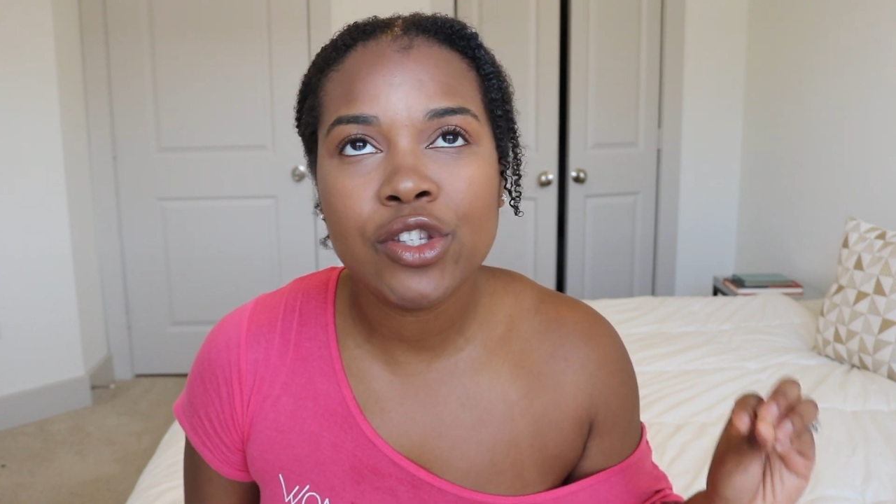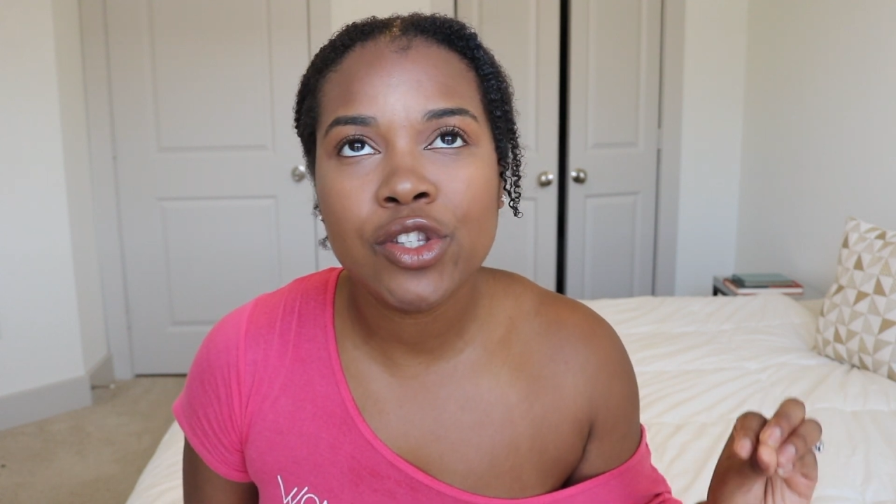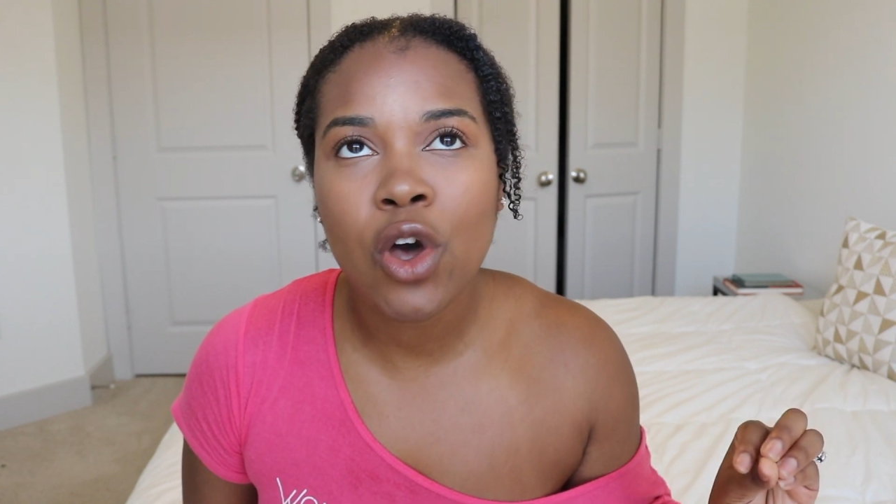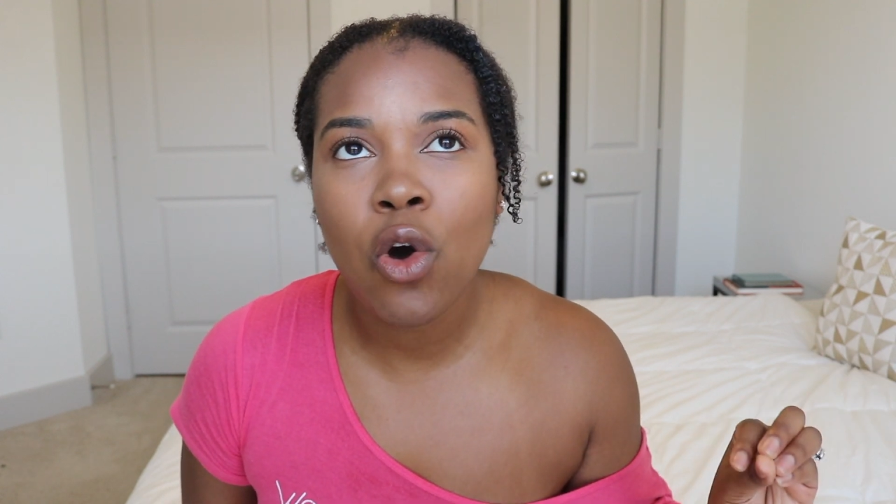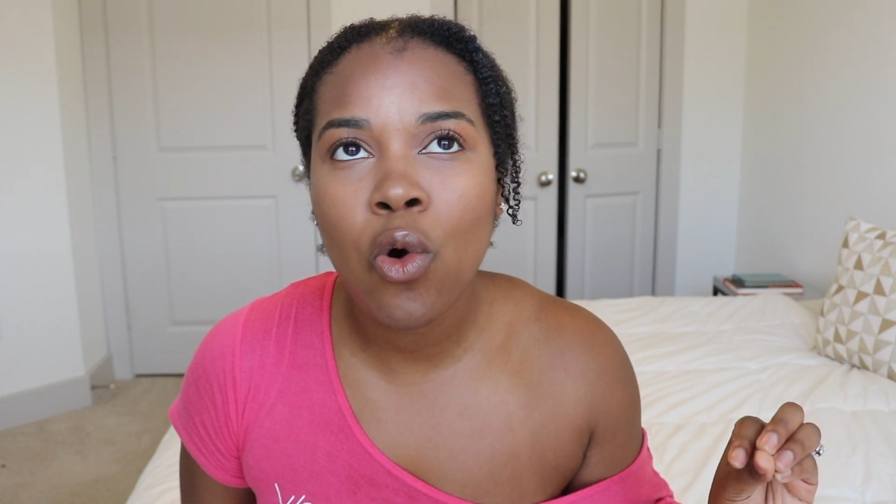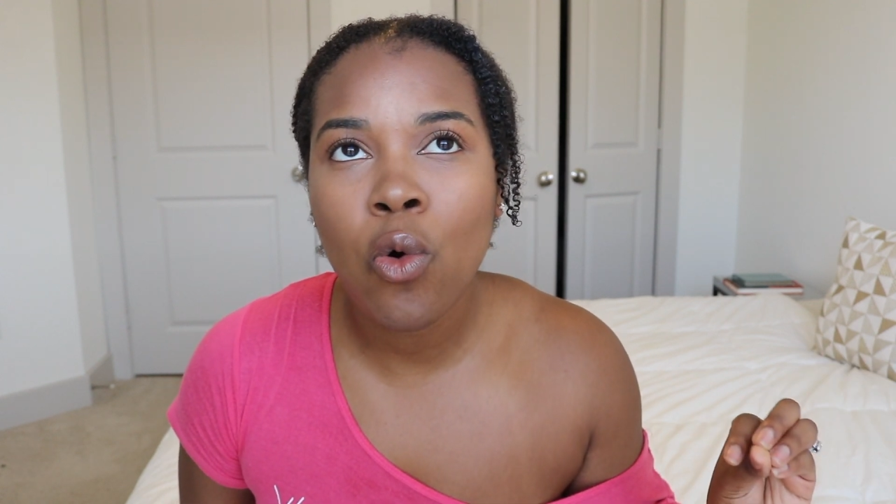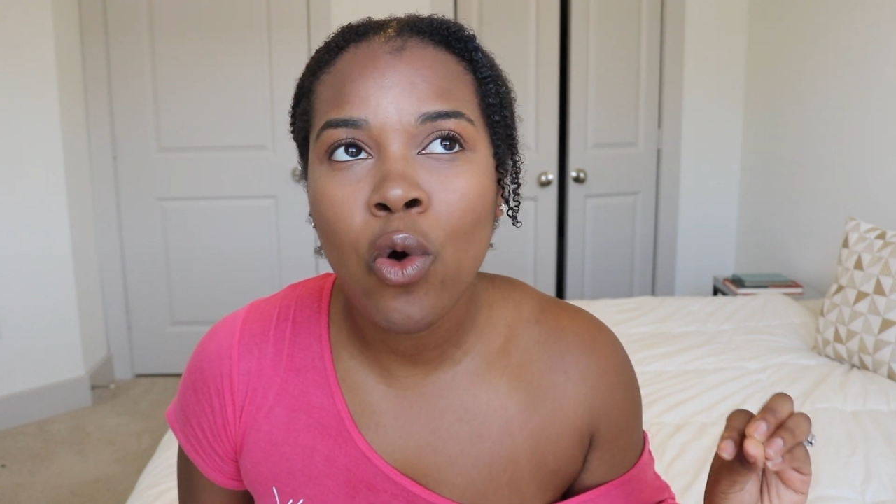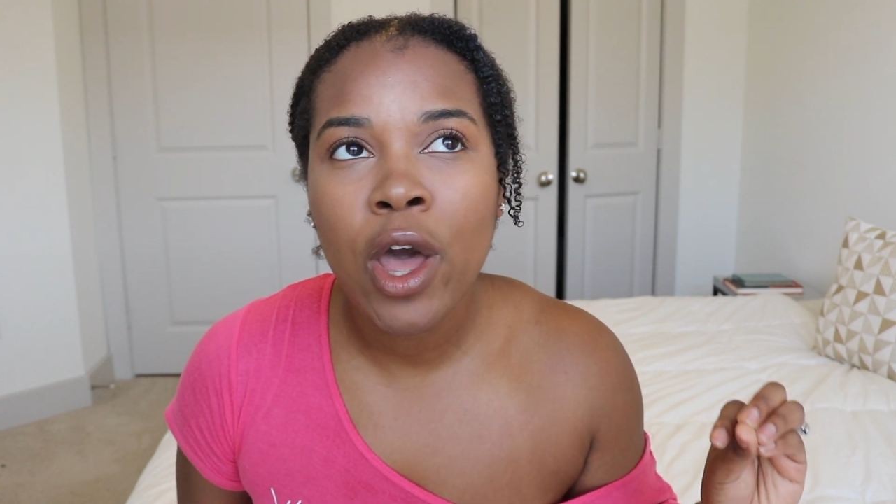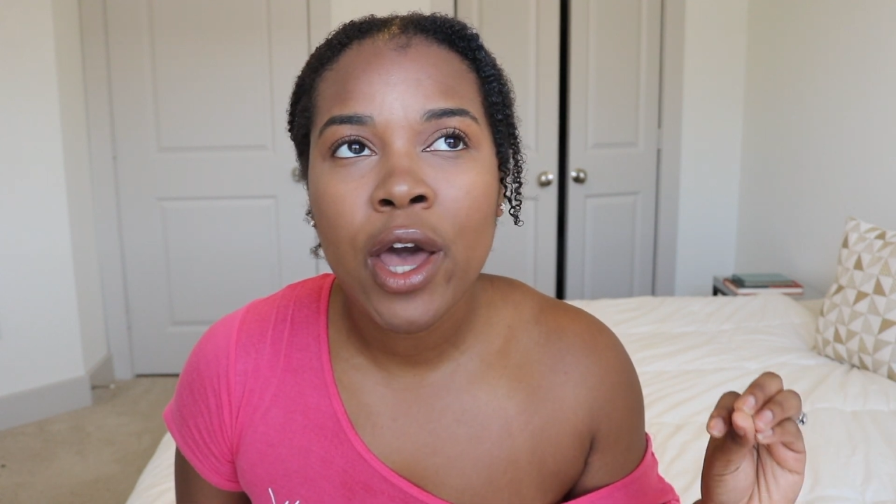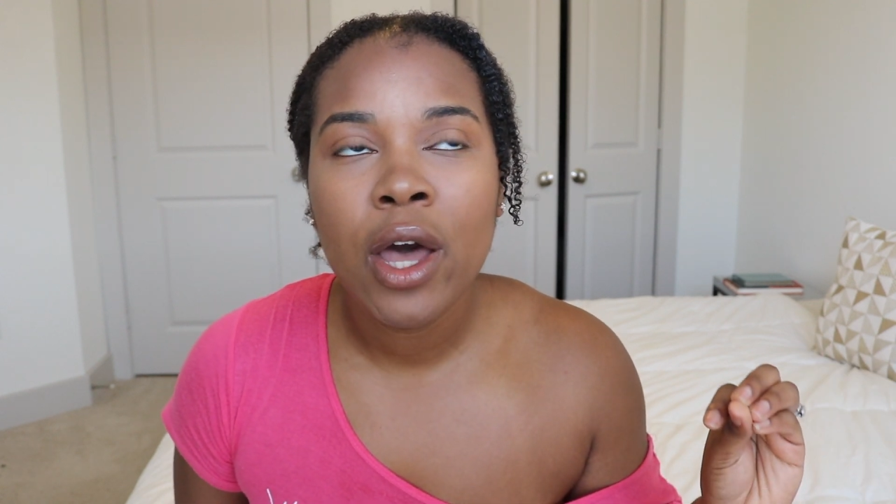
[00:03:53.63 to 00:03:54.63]

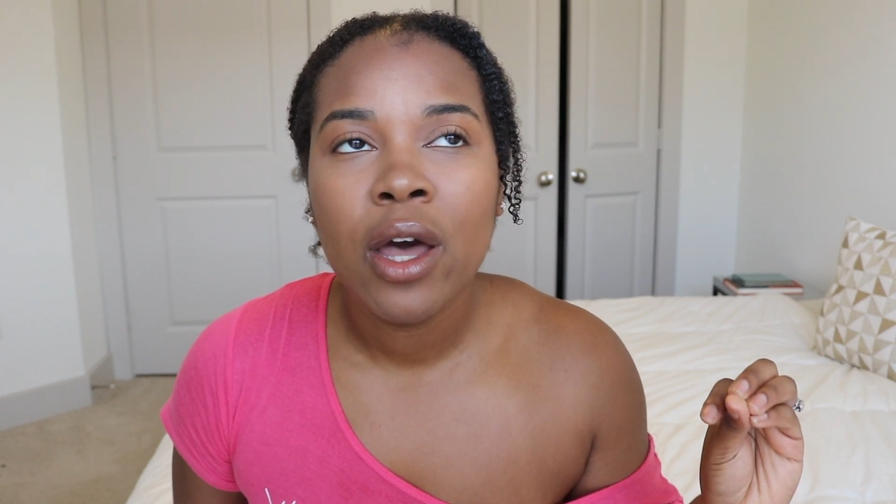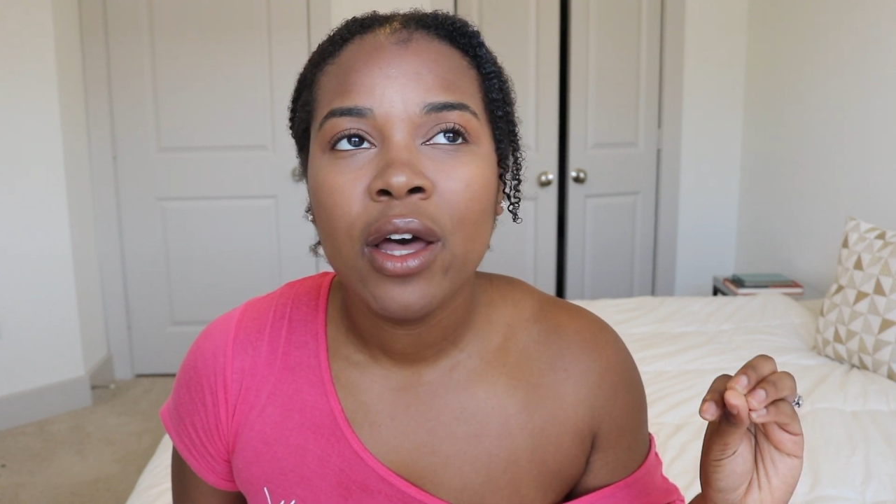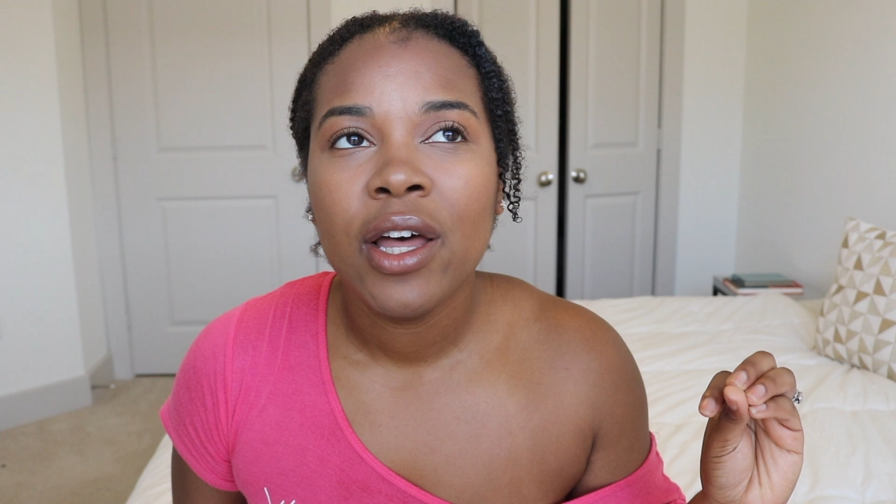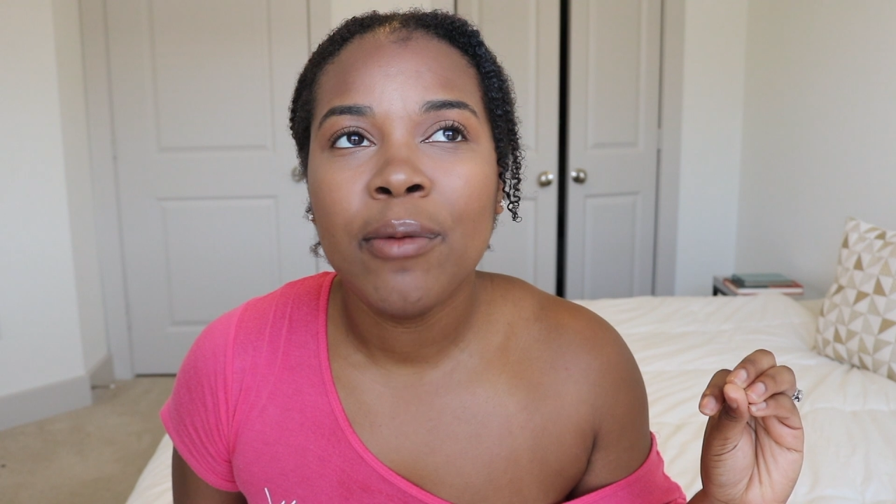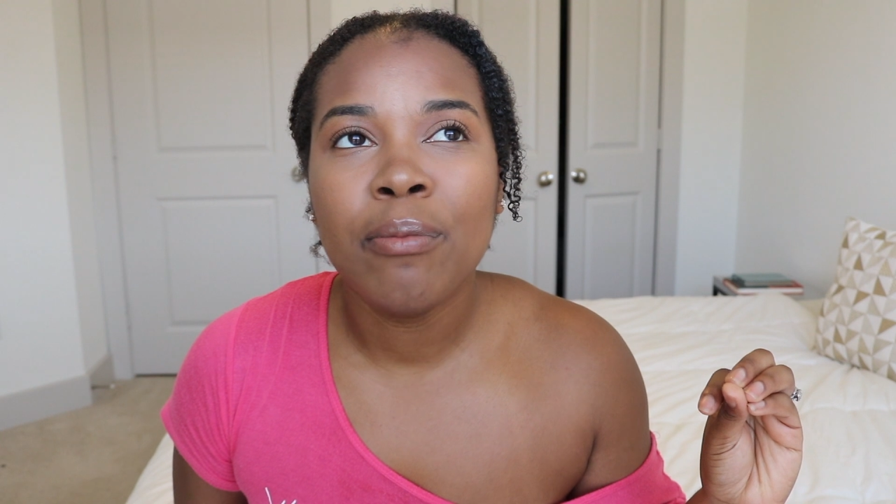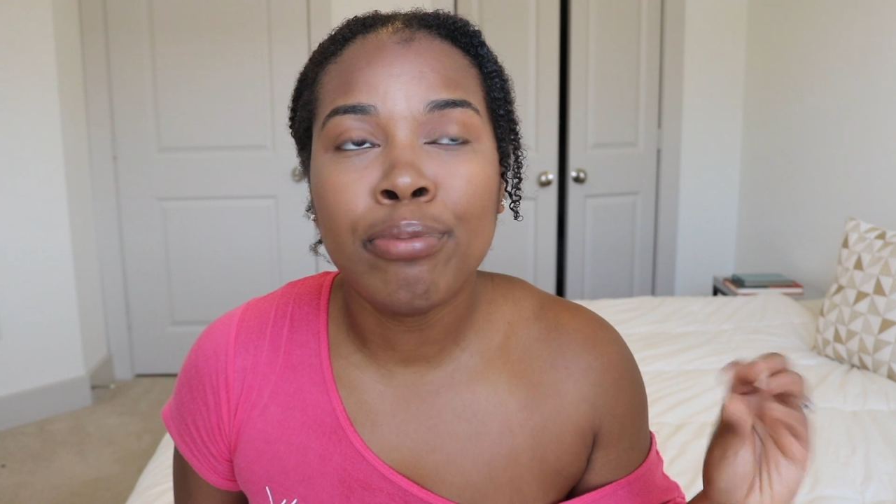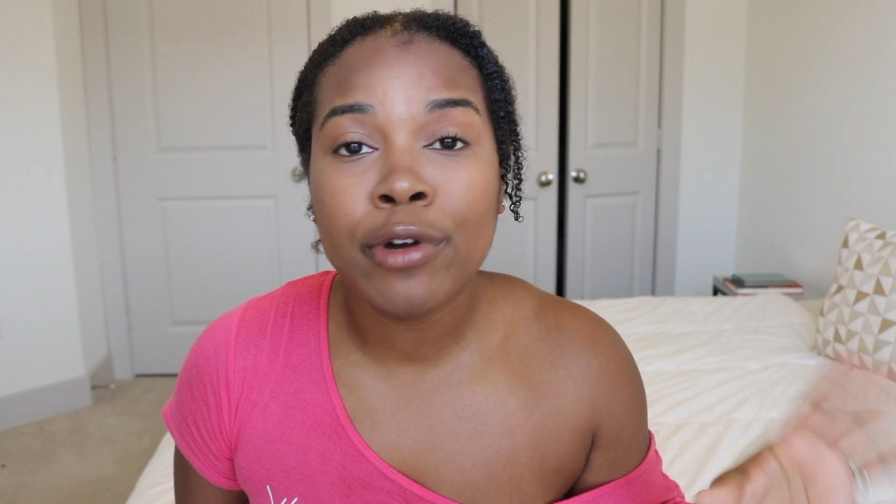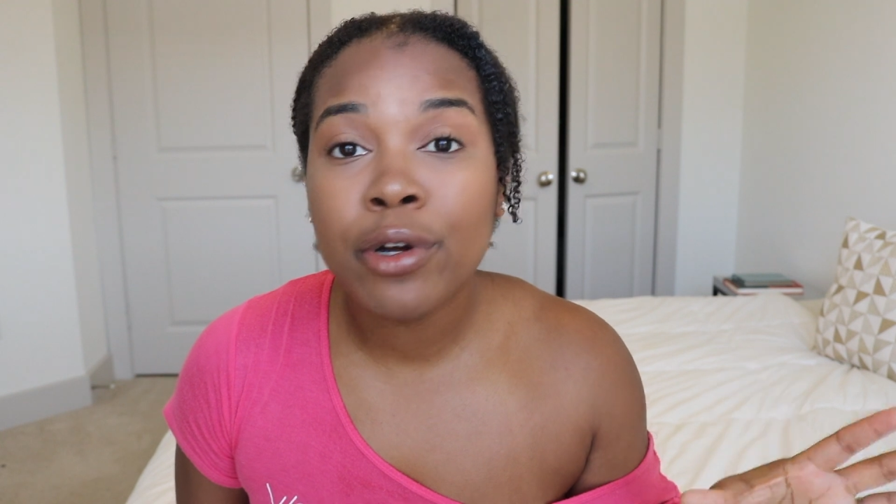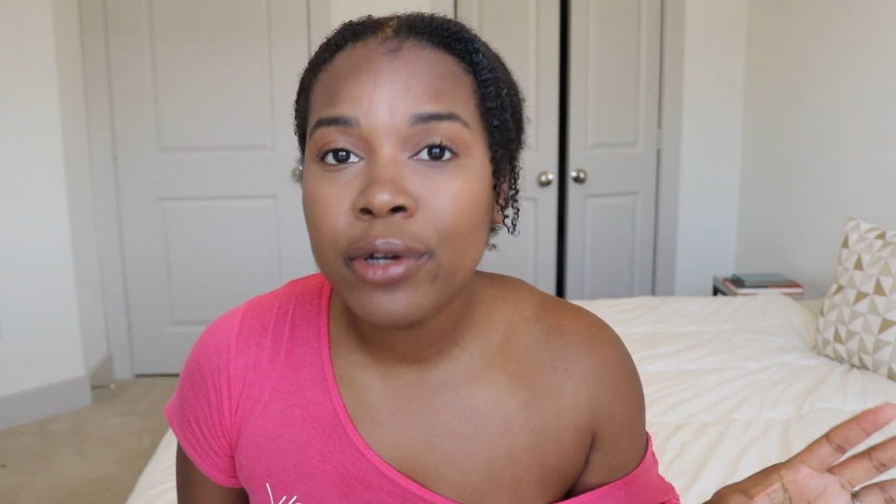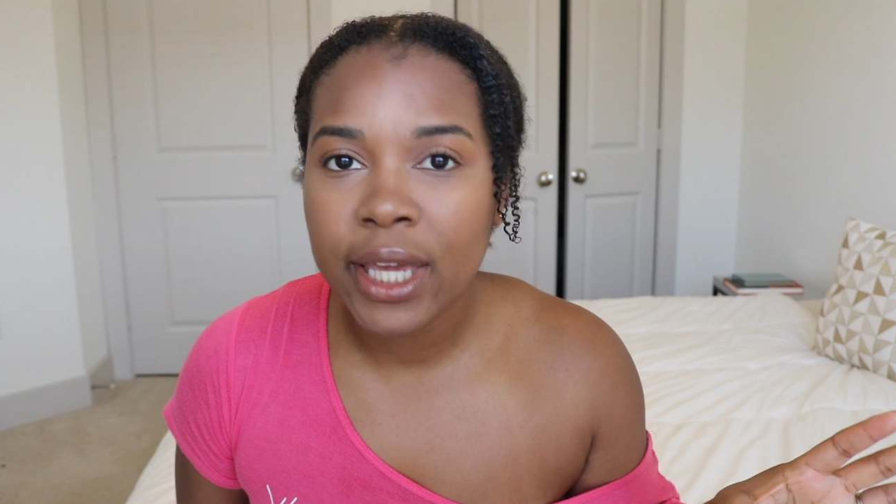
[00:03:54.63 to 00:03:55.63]
so
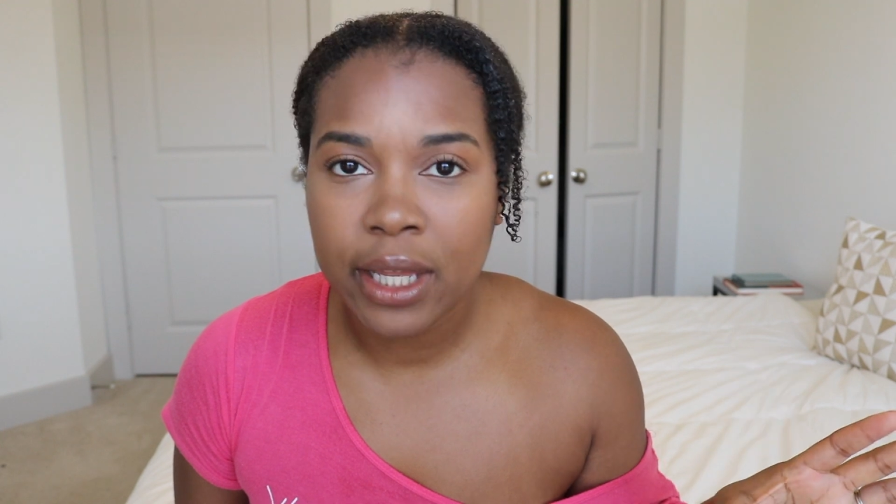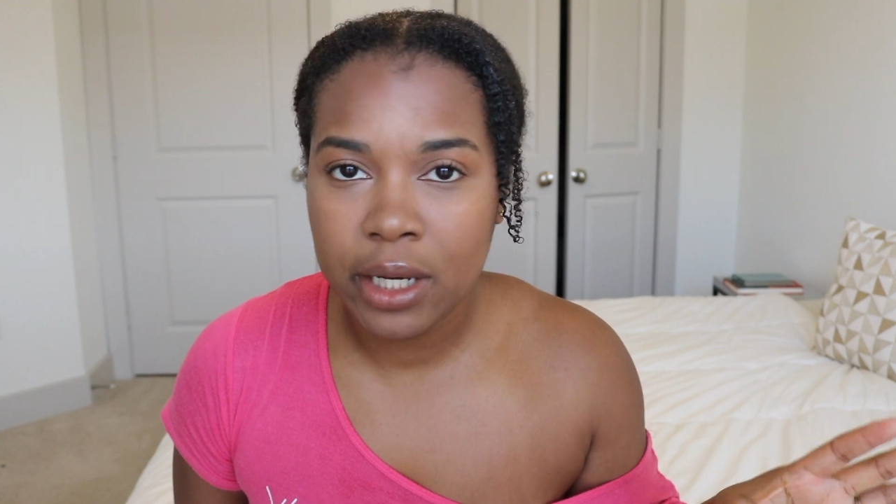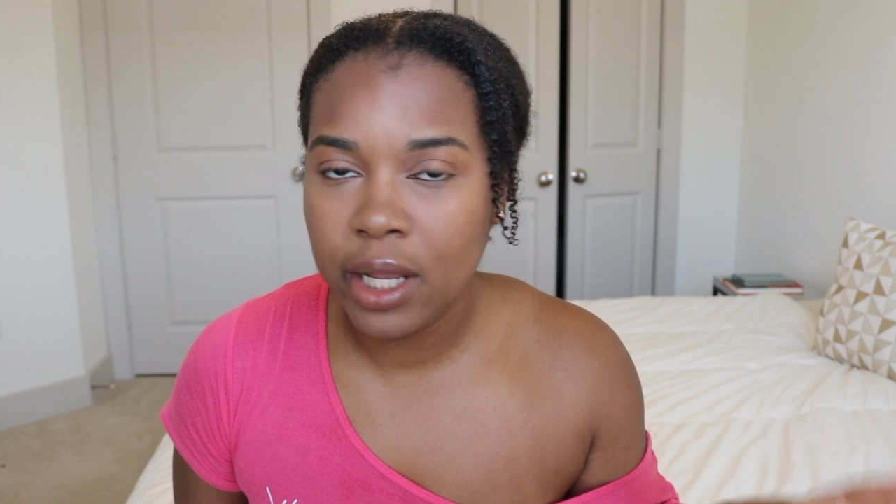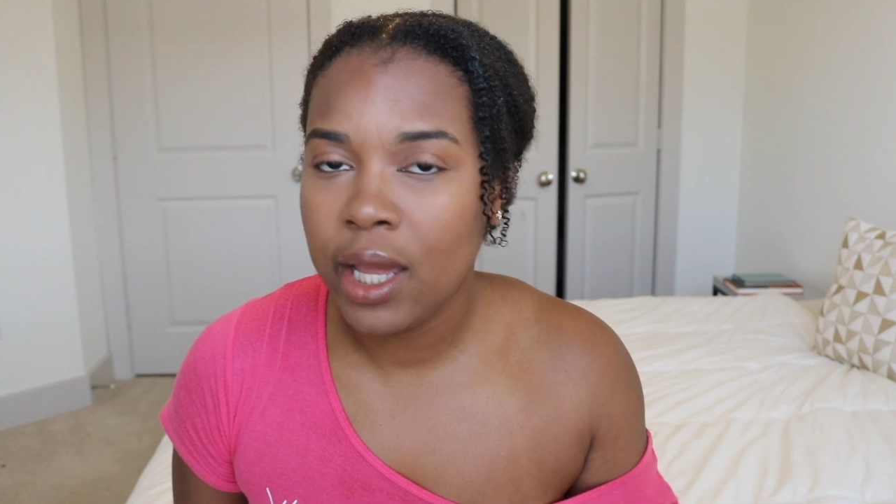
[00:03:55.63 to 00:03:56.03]
brilliant.